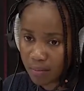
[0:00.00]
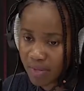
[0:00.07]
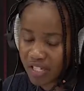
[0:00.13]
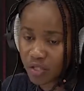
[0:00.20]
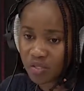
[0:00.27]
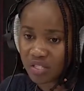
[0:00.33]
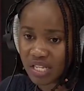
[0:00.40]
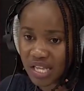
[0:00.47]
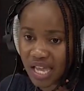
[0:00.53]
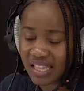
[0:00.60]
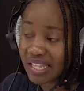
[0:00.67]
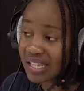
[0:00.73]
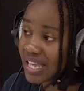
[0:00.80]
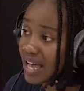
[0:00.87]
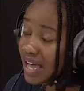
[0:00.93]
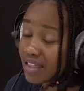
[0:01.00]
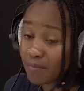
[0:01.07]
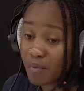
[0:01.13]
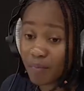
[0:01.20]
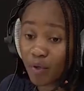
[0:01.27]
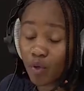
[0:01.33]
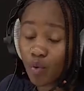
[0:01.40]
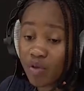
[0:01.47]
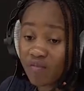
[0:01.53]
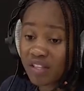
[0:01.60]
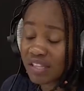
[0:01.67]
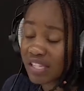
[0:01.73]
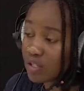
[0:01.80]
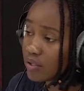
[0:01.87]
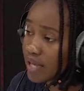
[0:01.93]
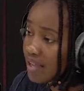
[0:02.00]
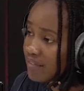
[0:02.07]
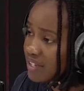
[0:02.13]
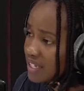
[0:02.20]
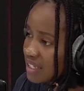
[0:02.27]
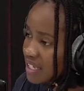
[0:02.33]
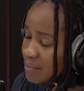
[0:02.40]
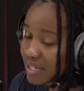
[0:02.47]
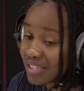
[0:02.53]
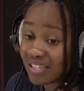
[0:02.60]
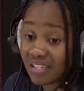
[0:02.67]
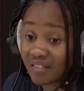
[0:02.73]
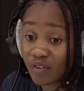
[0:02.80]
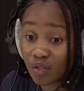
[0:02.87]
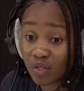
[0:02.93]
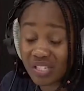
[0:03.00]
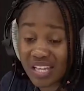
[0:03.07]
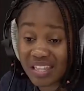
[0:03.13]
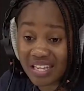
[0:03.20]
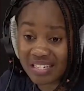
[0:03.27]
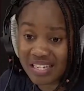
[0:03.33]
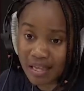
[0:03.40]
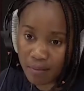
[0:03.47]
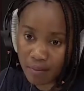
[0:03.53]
But you see, and then there are other people who even, they don't have anything, but then they volunteer their time.